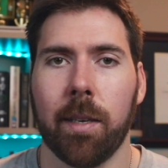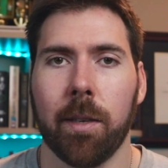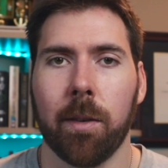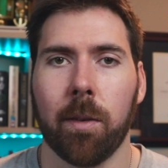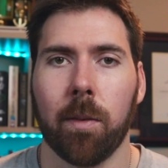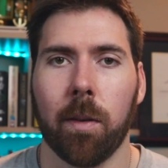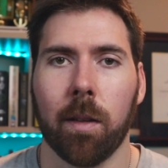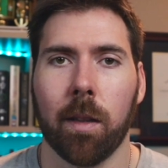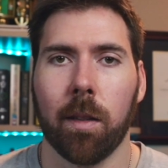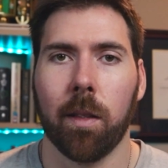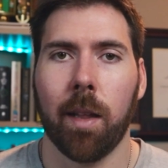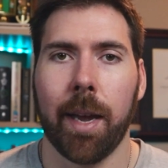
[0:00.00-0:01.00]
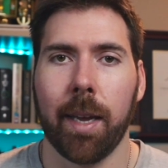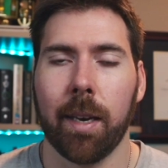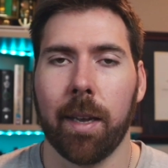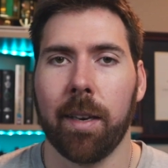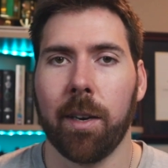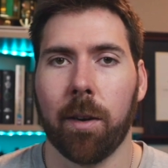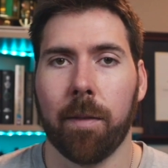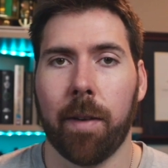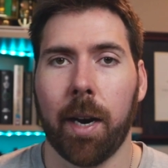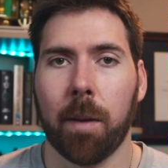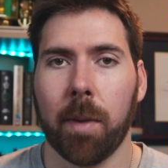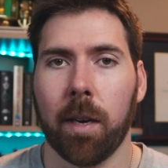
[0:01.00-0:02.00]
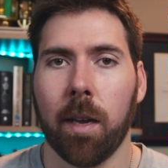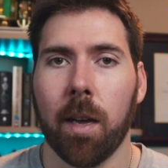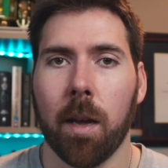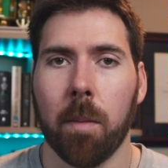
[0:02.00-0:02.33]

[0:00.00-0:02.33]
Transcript: to light in your environment,